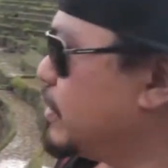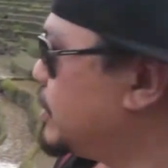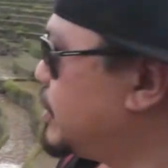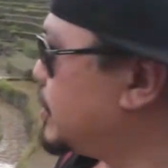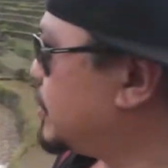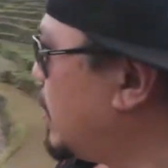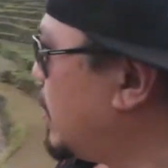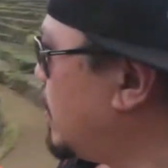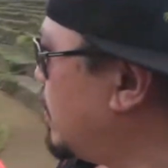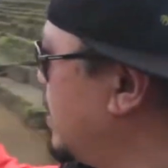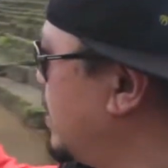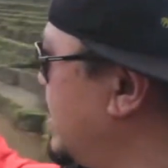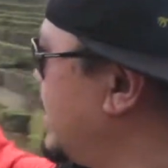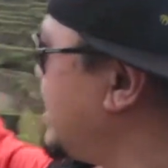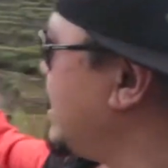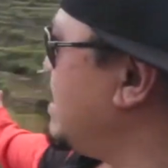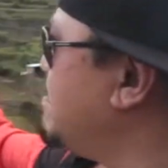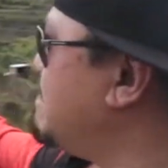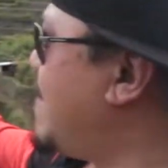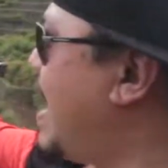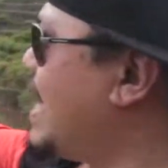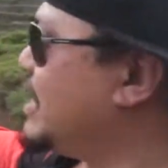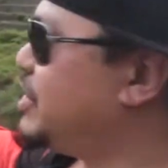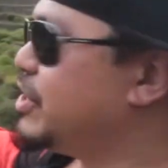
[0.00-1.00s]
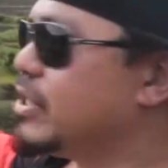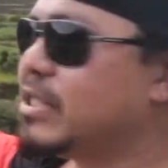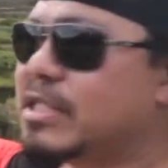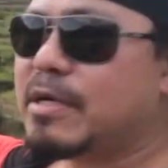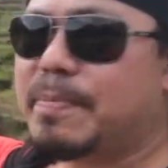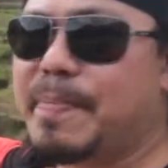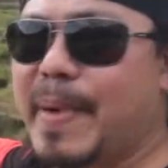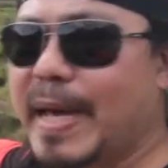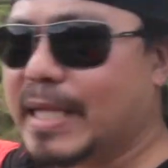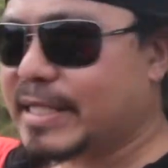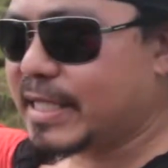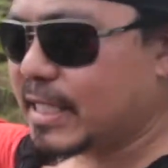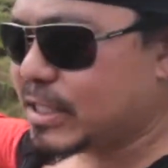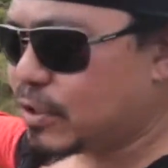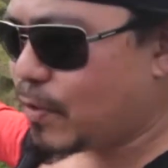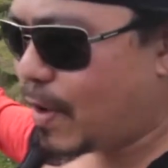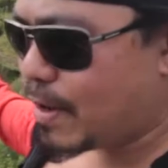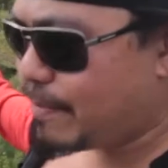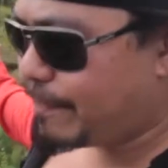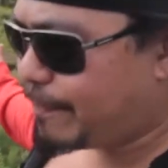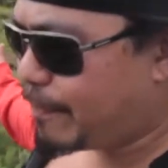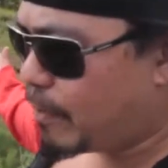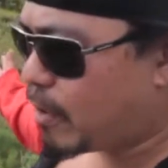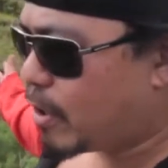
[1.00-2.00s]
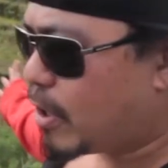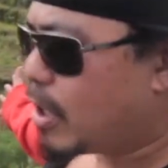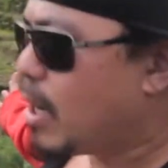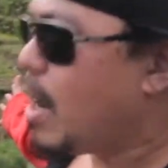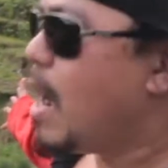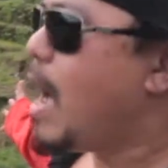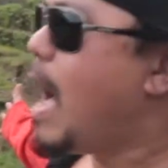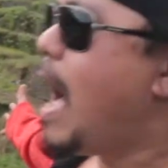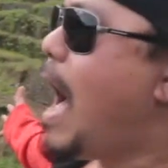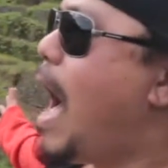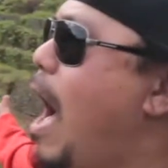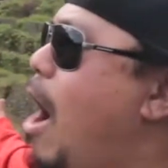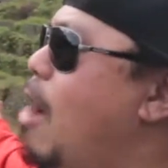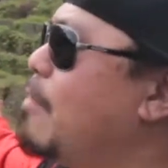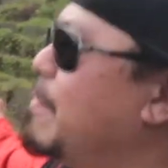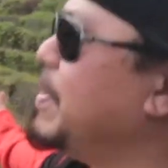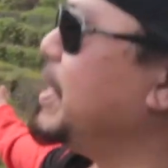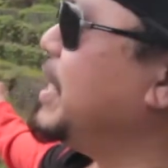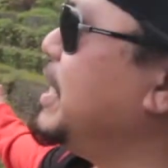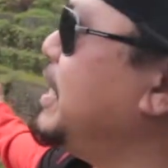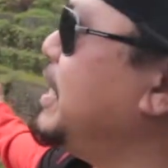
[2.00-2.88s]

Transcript: So imagine they built this one for how many